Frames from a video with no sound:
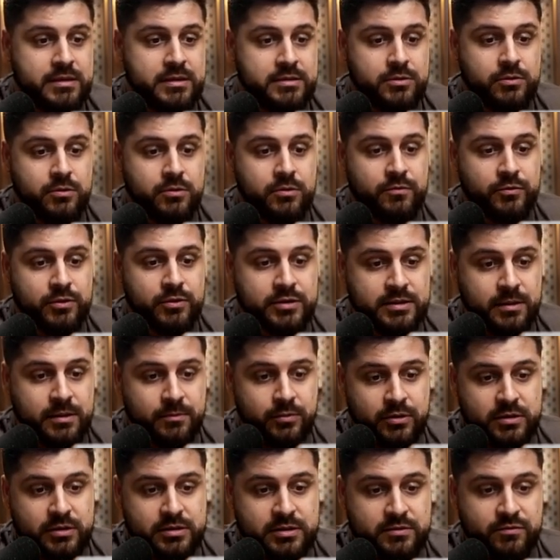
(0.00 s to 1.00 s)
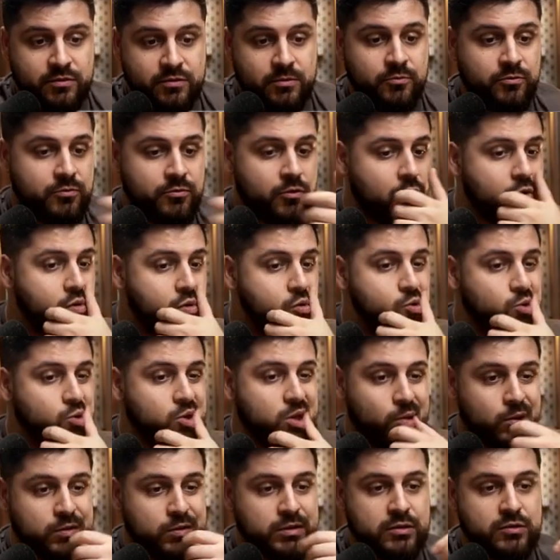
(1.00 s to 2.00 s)
So for example, this is from
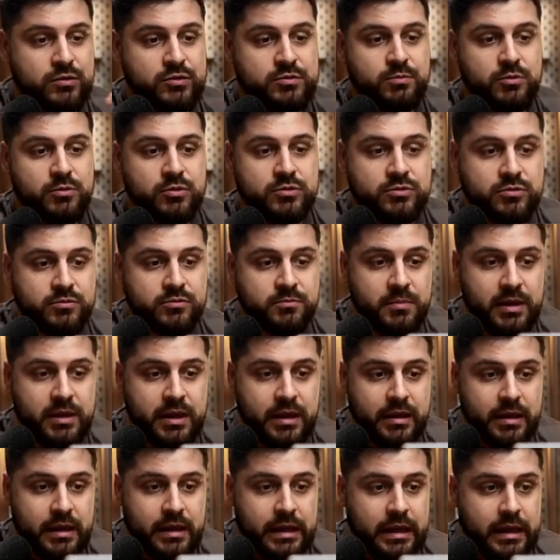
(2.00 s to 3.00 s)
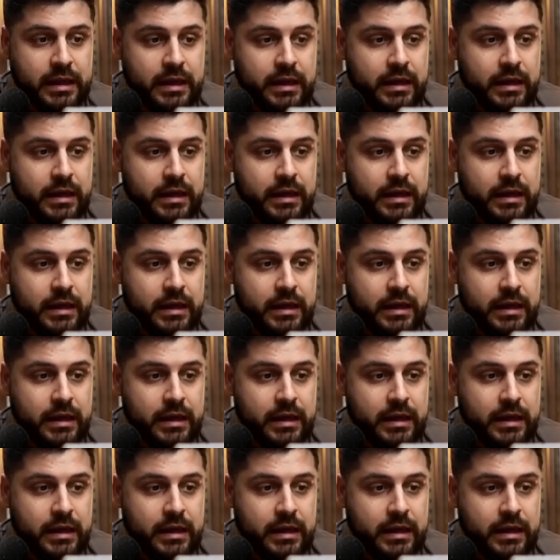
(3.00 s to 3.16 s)
Roku. They wanted to sponsor me